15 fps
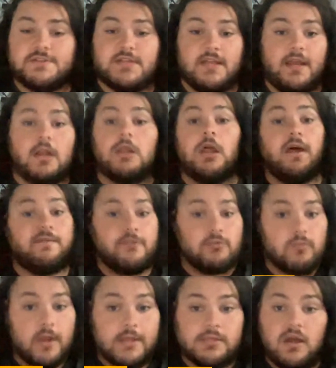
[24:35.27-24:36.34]
sending out a lot of
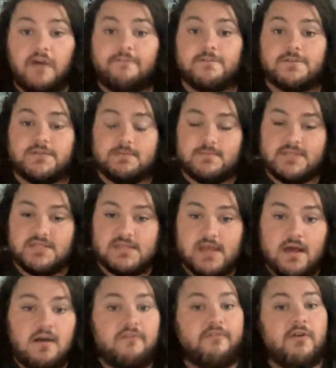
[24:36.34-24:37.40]
direct offers
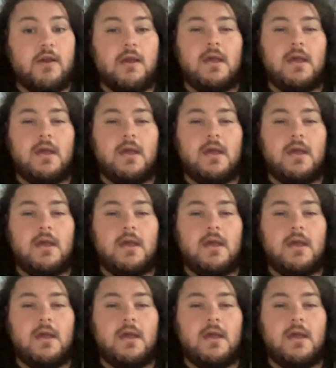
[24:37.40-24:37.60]
himself,